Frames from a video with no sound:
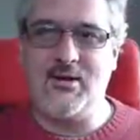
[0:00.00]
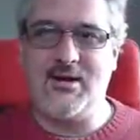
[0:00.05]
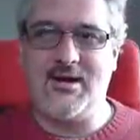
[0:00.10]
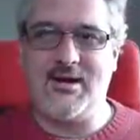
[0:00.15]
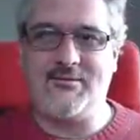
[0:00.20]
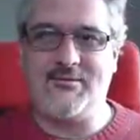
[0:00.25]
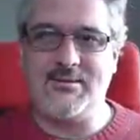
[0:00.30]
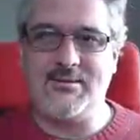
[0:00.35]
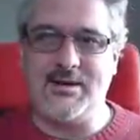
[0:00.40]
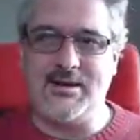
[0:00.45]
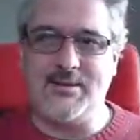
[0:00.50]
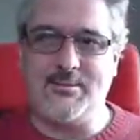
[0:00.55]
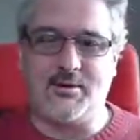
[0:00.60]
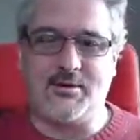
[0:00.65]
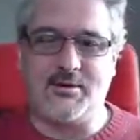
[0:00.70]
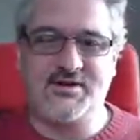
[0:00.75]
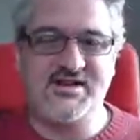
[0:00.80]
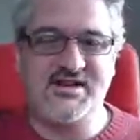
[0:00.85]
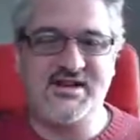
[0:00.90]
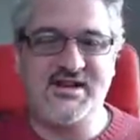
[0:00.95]
lovely people,
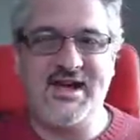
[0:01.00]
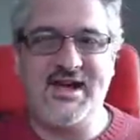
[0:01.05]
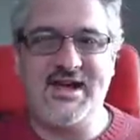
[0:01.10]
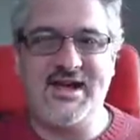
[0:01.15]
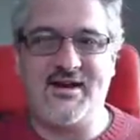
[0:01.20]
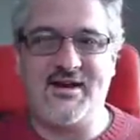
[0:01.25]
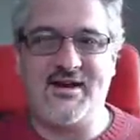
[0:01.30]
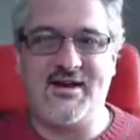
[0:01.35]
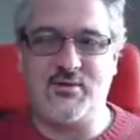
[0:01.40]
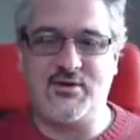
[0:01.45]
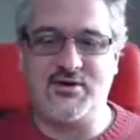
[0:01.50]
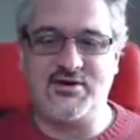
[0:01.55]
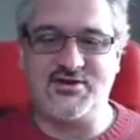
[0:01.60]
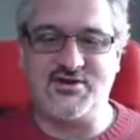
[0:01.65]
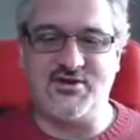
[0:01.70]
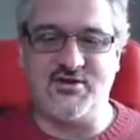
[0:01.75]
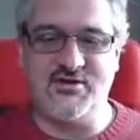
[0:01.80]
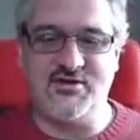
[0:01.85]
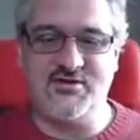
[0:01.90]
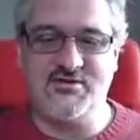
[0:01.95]
today I want to
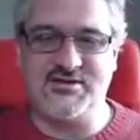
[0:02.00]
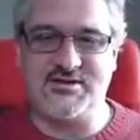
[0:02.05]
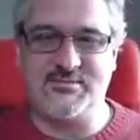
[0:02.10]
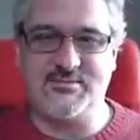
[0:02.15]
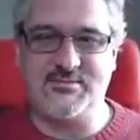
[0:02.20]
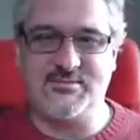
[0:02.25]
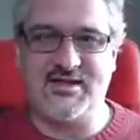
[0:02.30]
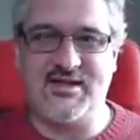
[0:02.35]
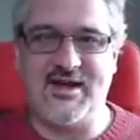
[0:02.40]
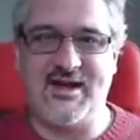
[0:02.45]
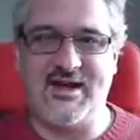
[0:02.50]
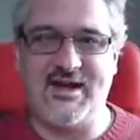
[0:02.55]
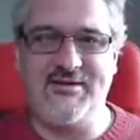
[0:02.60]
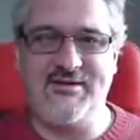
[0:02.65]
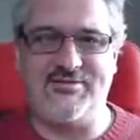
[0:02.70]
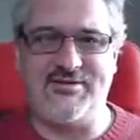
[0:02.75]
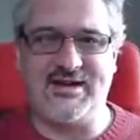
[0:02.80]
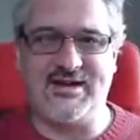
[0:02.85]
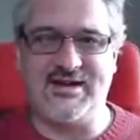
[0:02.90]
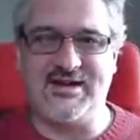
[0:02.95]
show you something that I
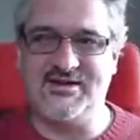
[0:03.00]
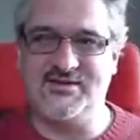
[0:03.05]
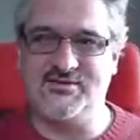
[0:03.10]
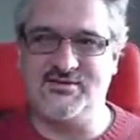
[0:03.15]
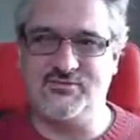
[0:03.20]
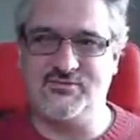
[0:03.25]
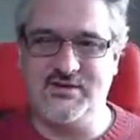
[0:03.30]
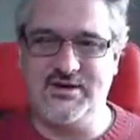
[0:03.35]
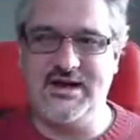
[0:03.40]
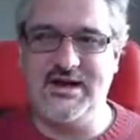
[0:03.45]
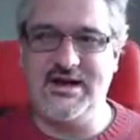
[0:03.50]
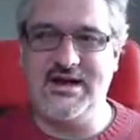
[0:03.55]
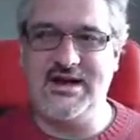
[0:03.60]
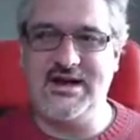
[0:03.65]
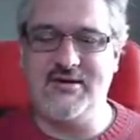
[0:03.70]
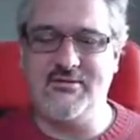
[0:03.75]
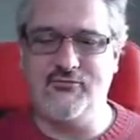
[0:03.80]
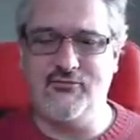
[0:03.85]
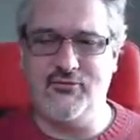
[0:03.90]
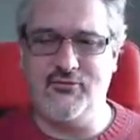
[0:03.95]
think is
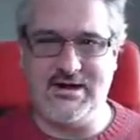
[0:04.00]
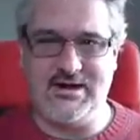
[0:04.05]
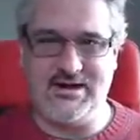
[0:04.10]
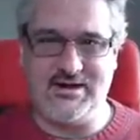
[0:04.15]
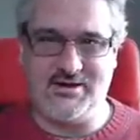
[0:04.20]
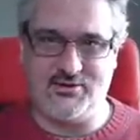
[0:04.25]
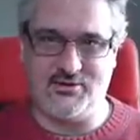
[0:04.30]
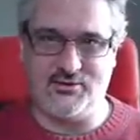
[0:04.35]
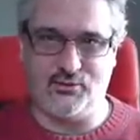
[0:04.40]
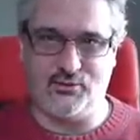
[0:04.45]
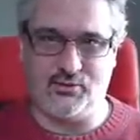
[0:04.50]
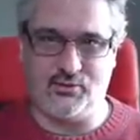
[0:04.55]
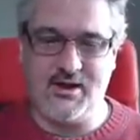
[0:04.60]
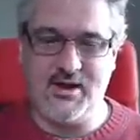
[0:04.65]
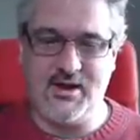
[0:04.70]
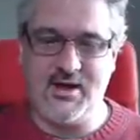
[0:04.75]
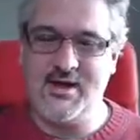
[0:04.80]
really cool.